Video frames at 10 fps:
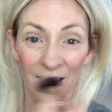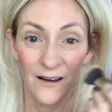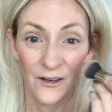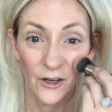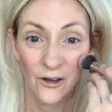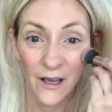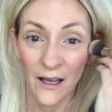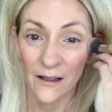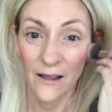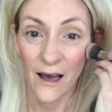and you'll
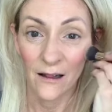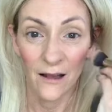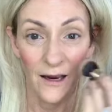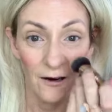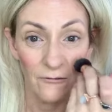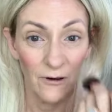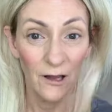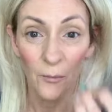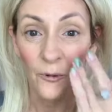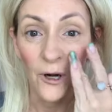get that like
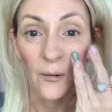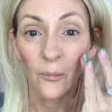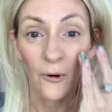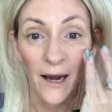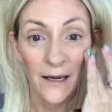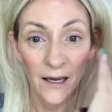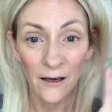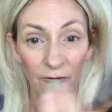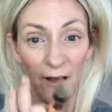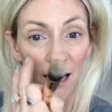really pretty brightening
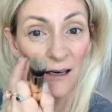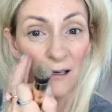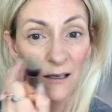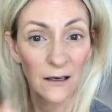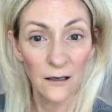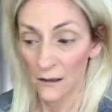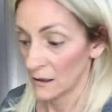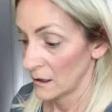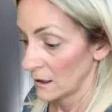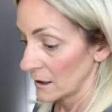effect
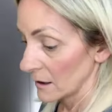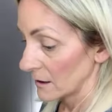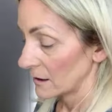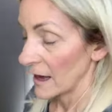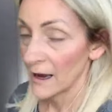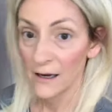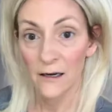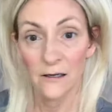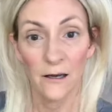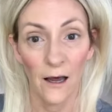
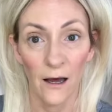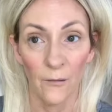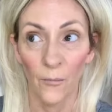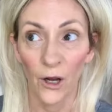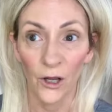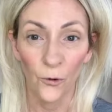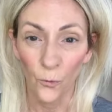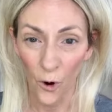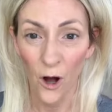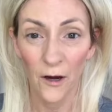that um, you
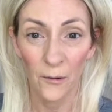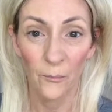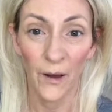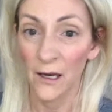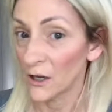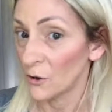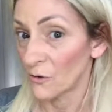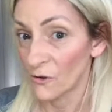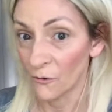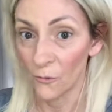want, but you
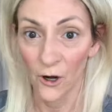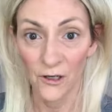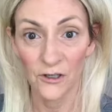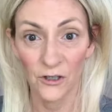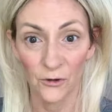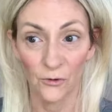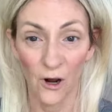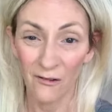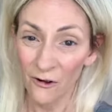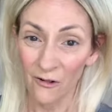still want to
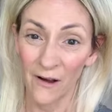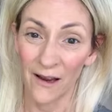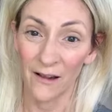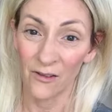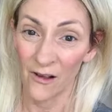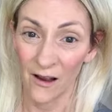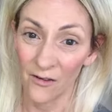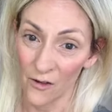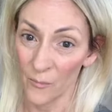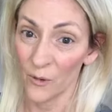not look like it's like
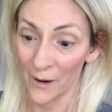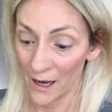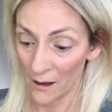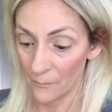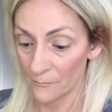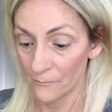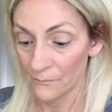summer makeup.